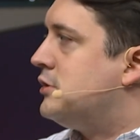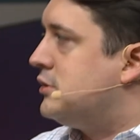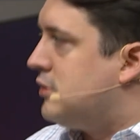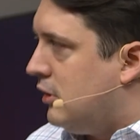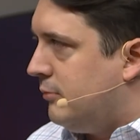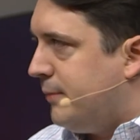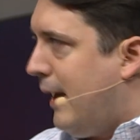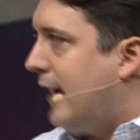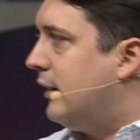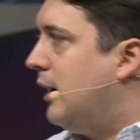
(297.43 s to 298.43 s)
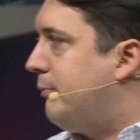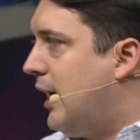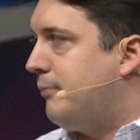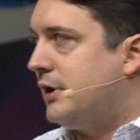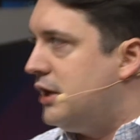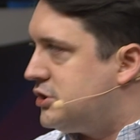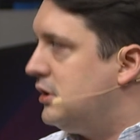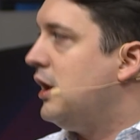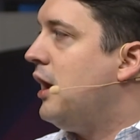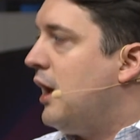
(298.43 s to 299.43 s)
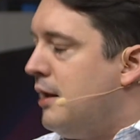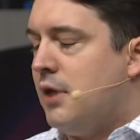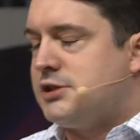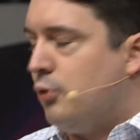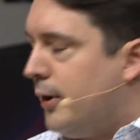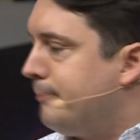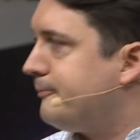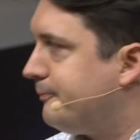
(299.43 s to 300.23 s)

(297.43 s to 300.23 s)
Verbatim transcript: to durably backing up the application, and much more.